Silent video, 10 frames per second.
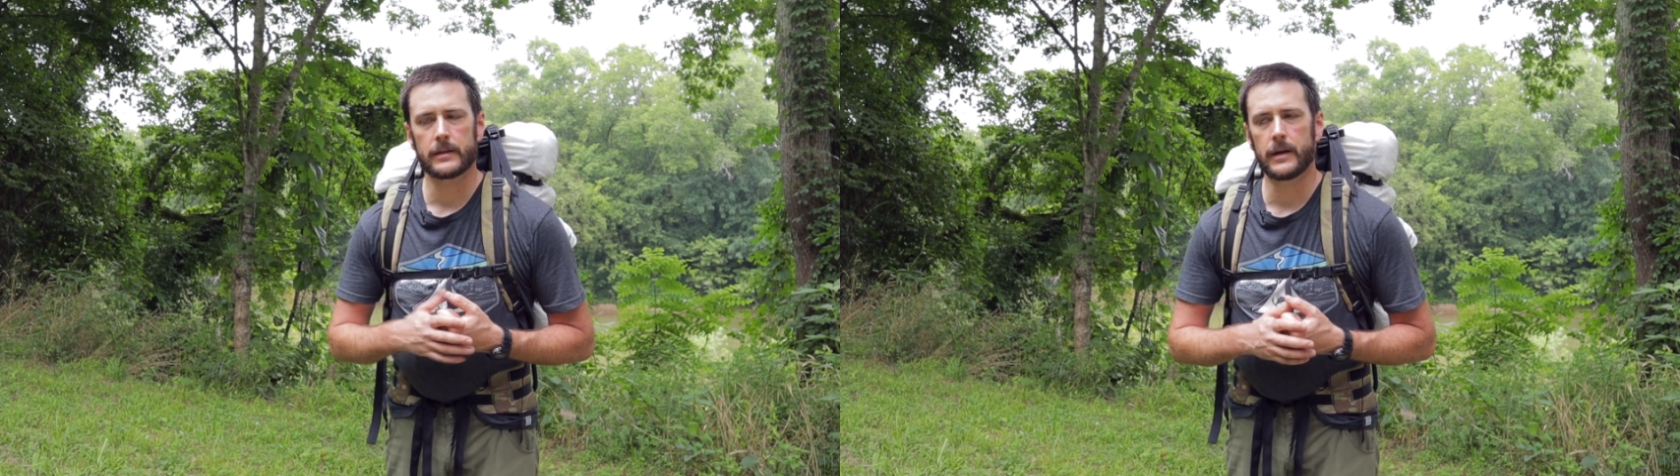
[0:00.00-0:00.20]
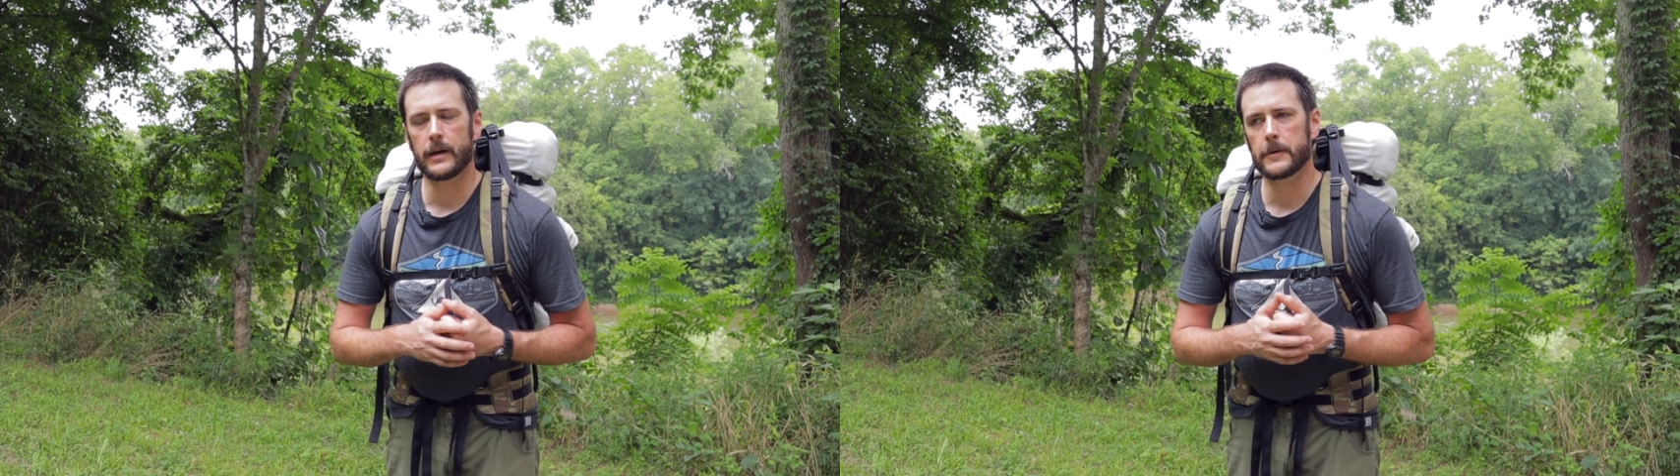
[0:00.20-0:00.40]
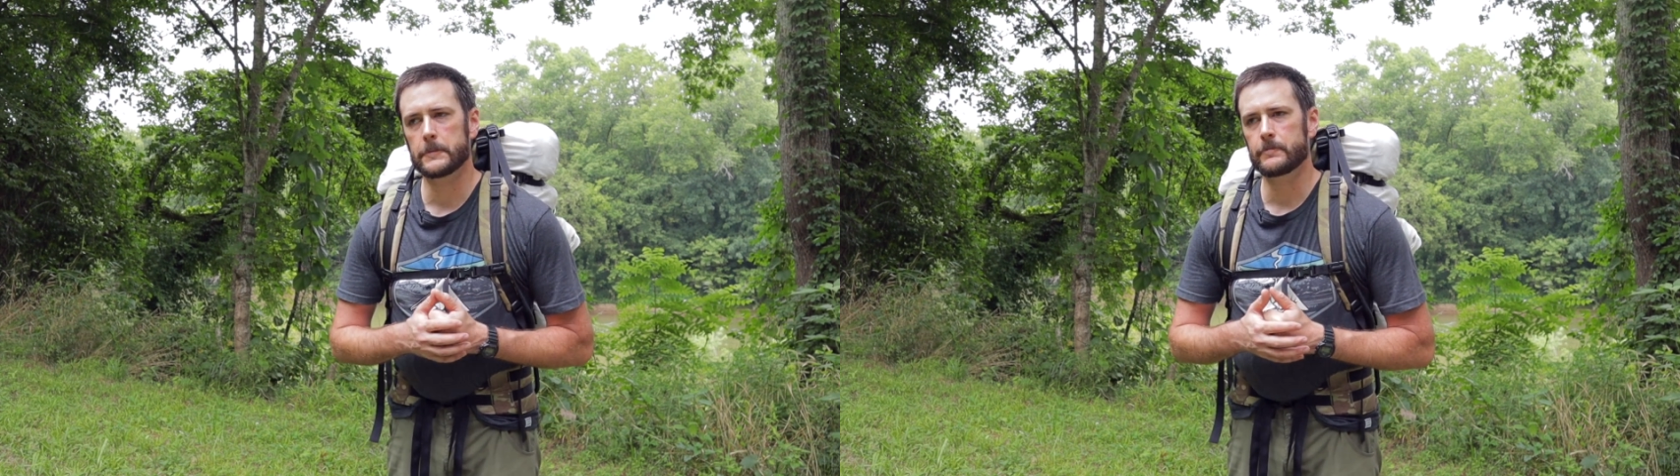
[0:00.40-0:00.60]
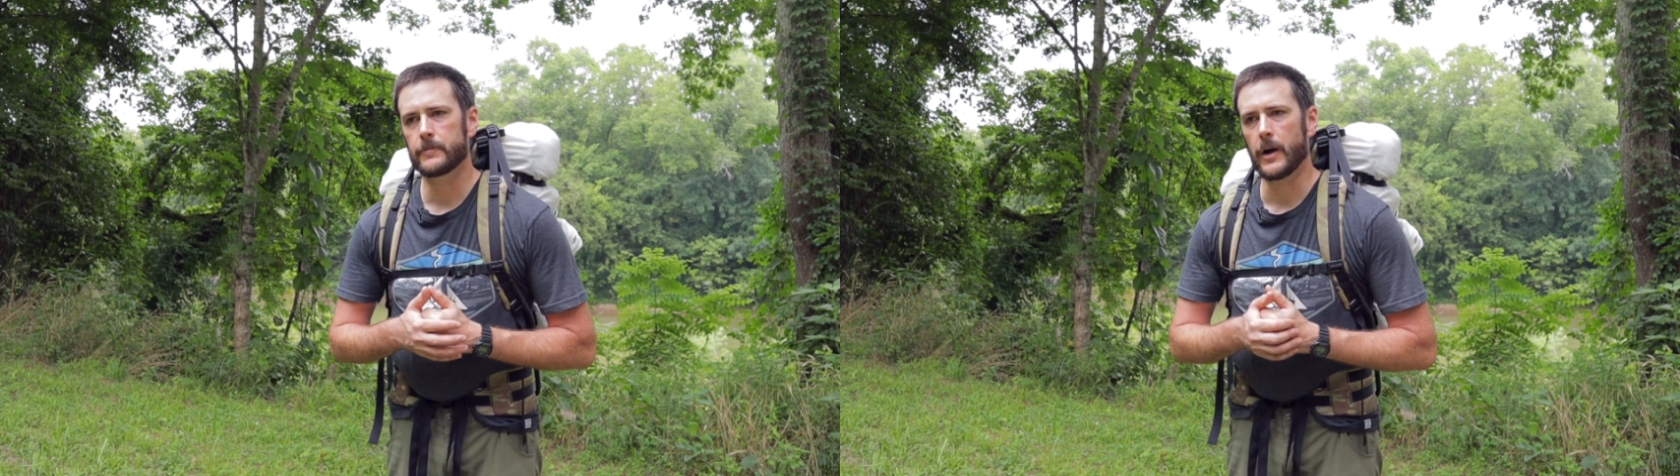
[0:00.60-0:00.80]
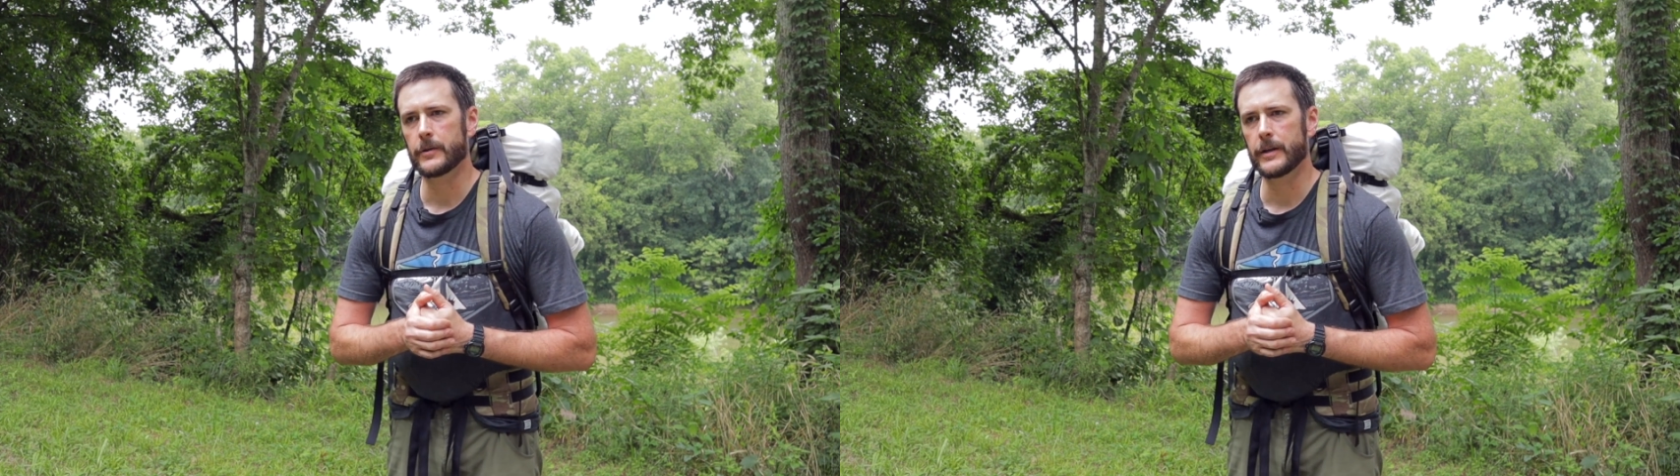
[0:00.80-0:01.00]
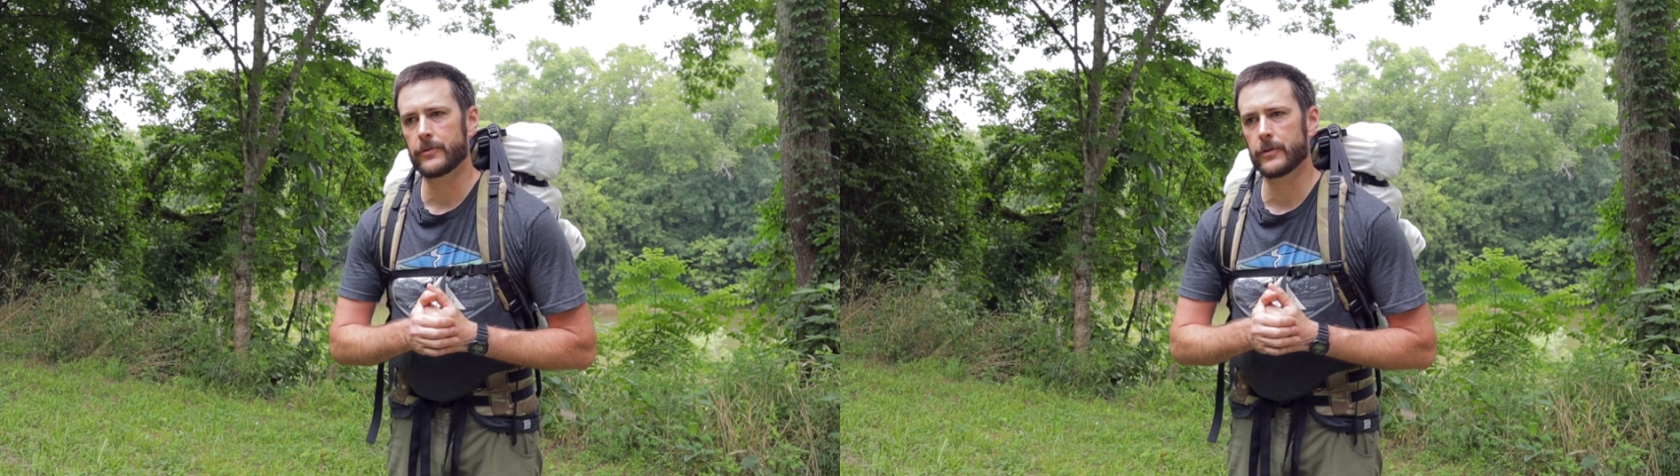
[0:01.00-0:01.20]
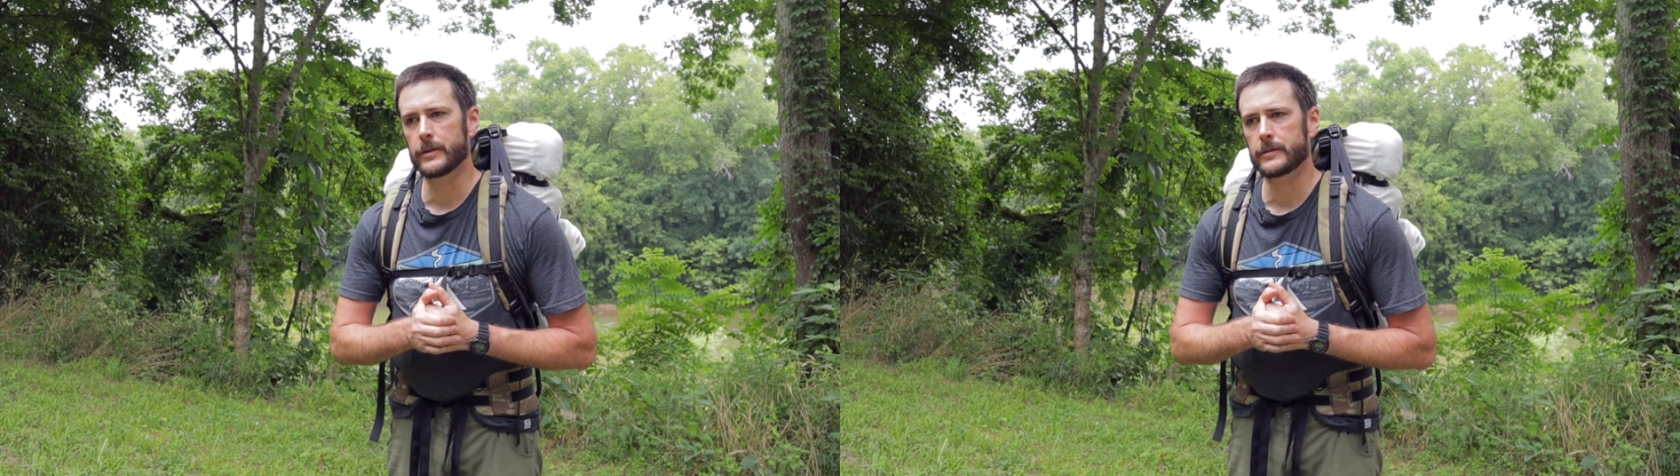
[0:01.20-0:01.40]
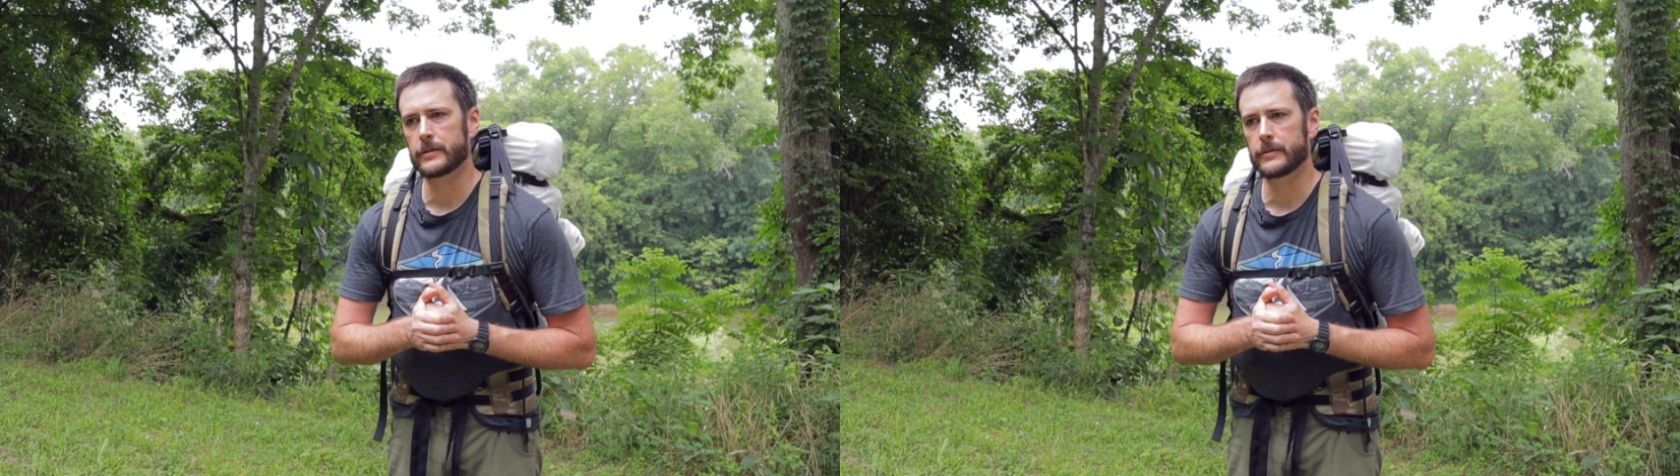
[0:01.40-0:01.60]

our different